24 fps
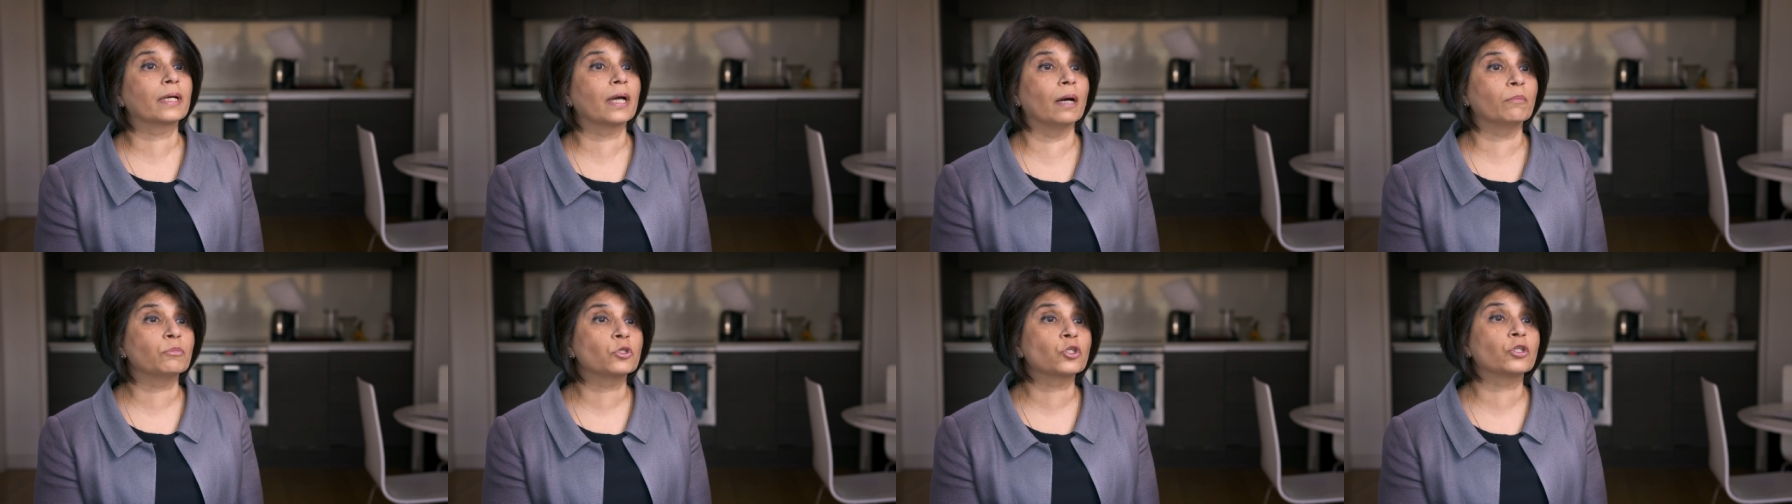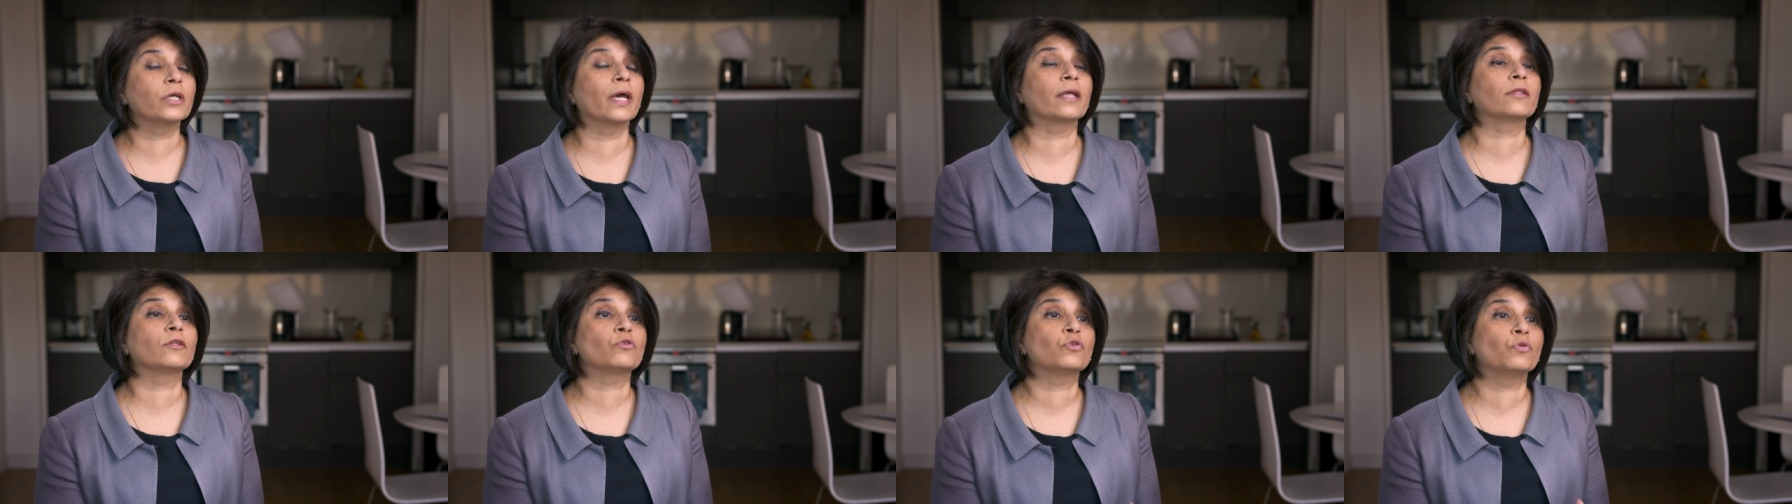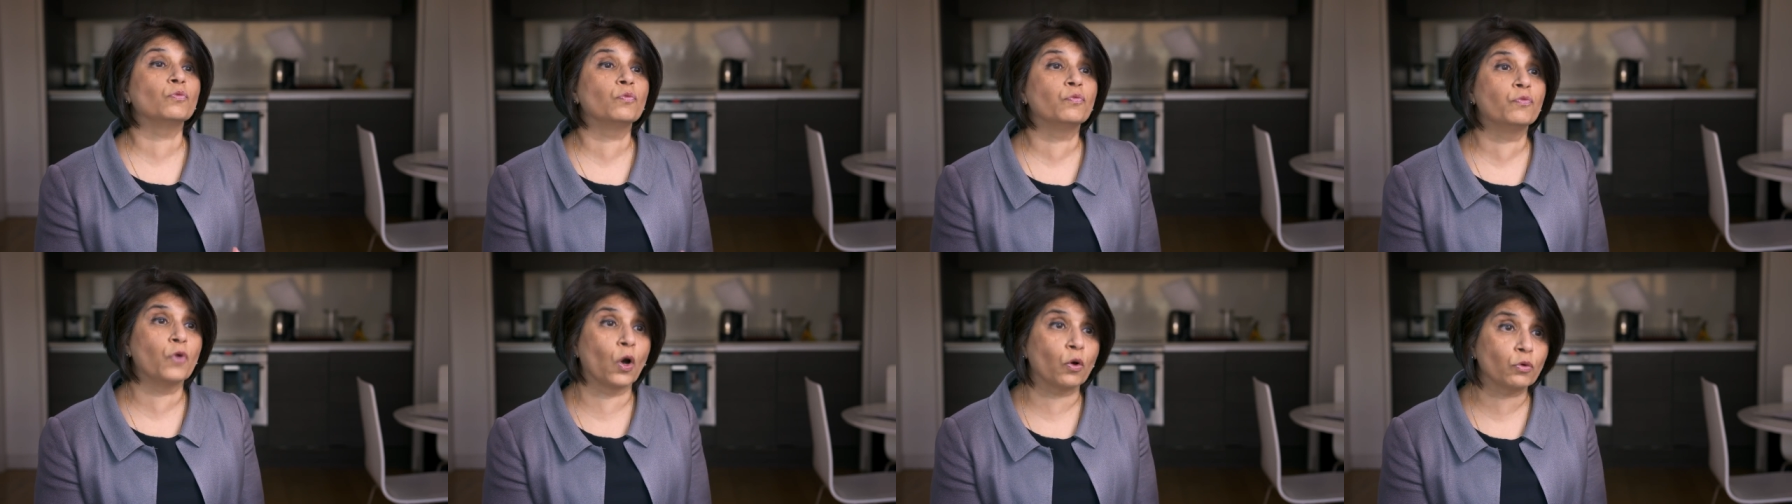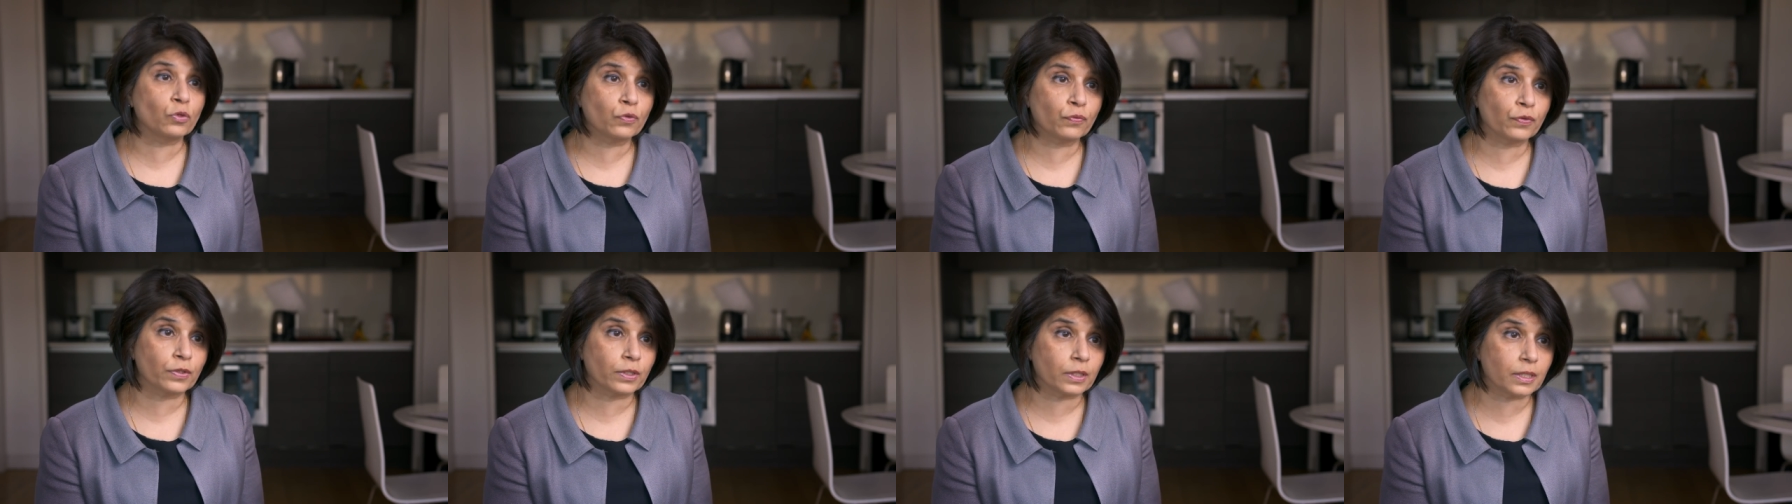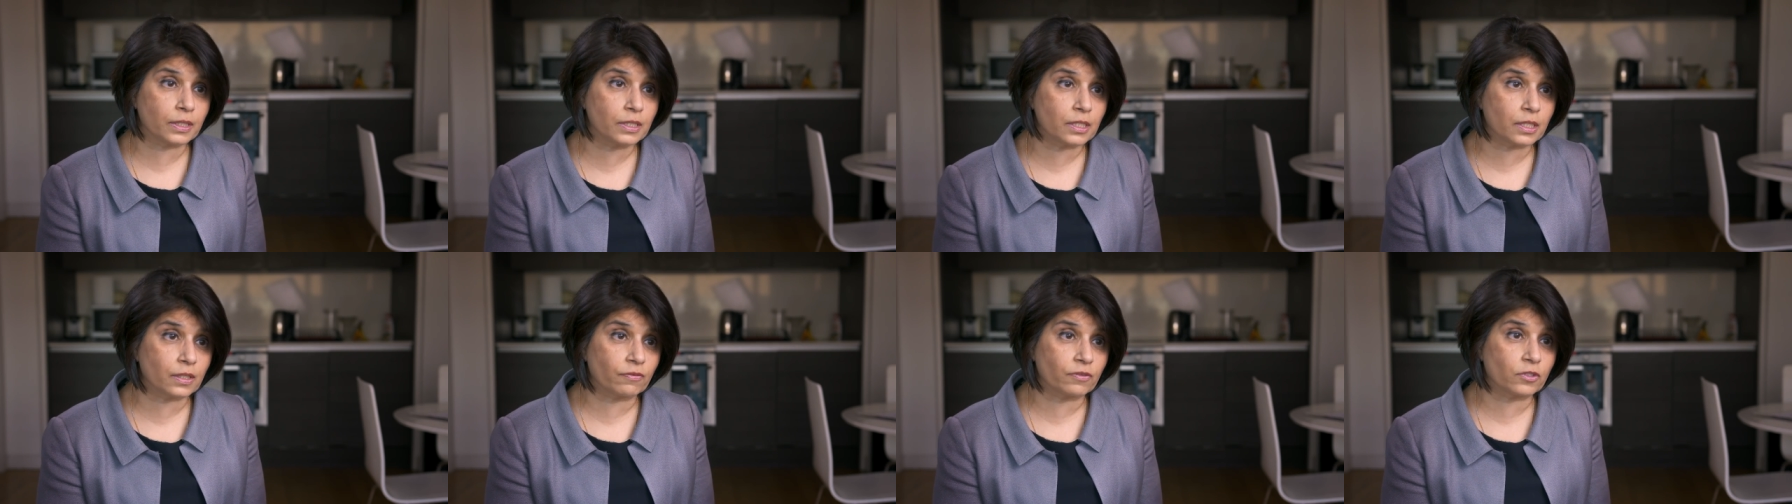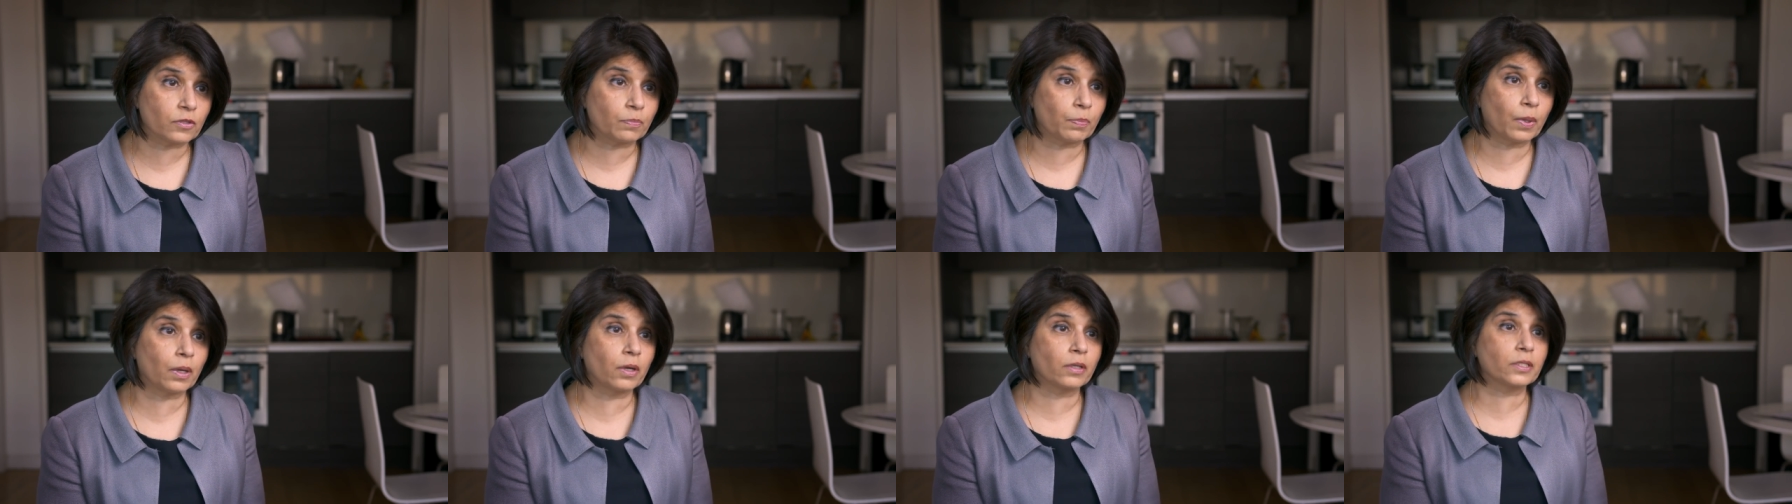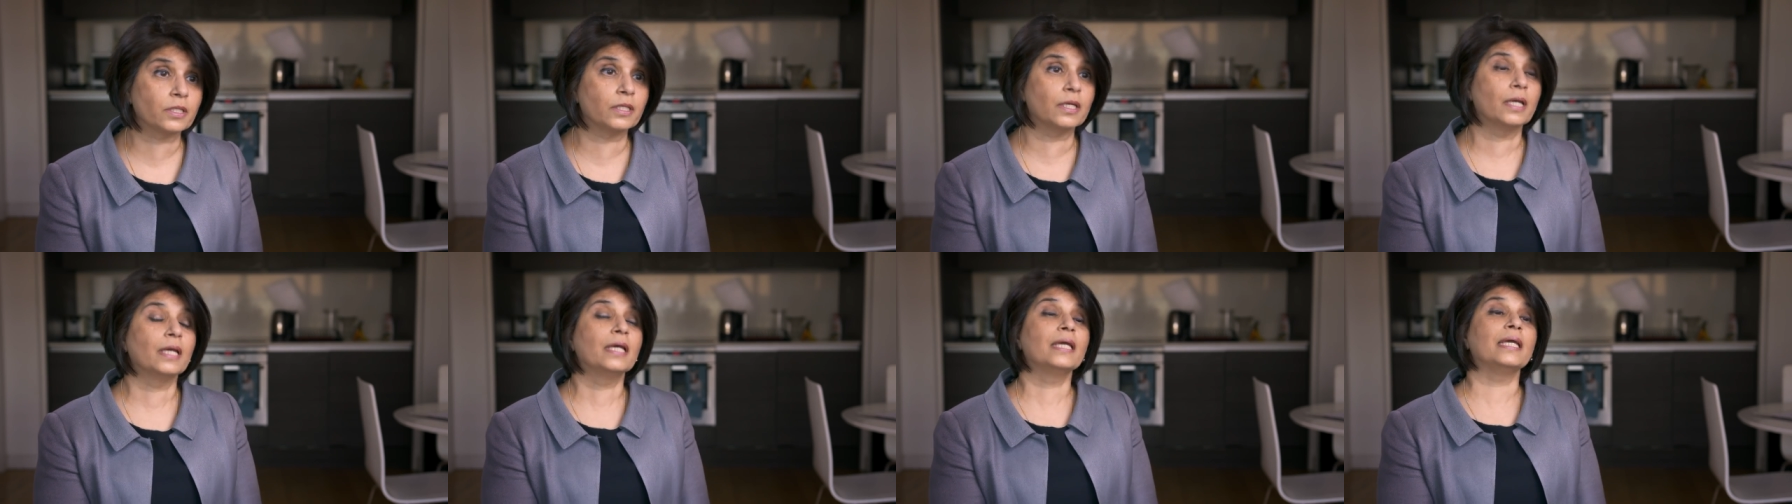come together to vote for the Conservative Party.